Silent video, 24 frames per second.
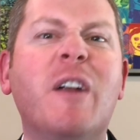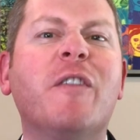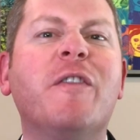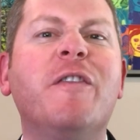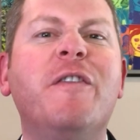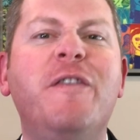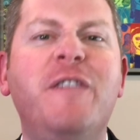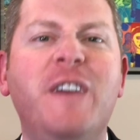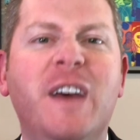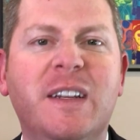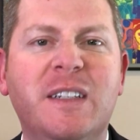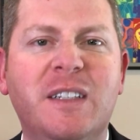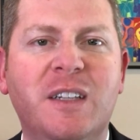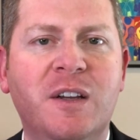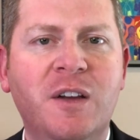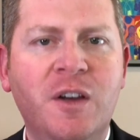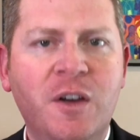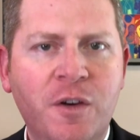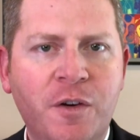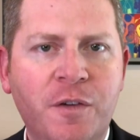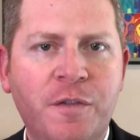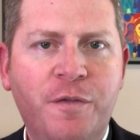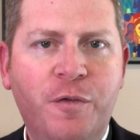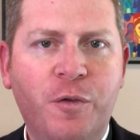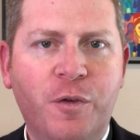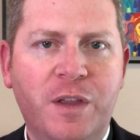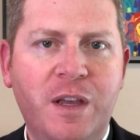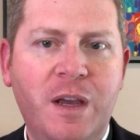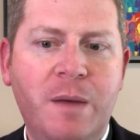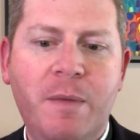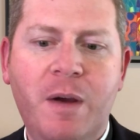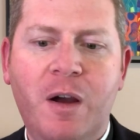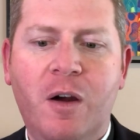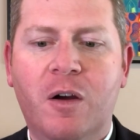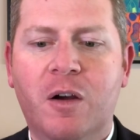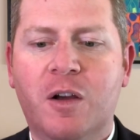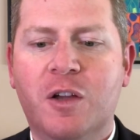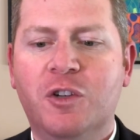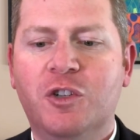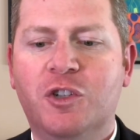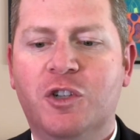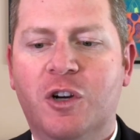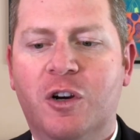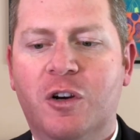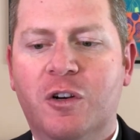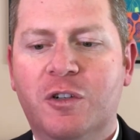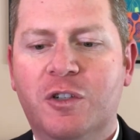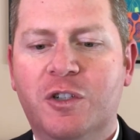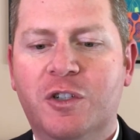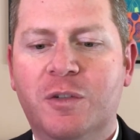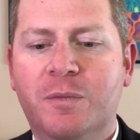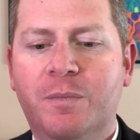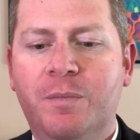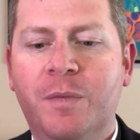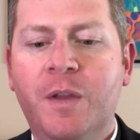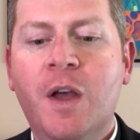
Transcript: fit for the American church.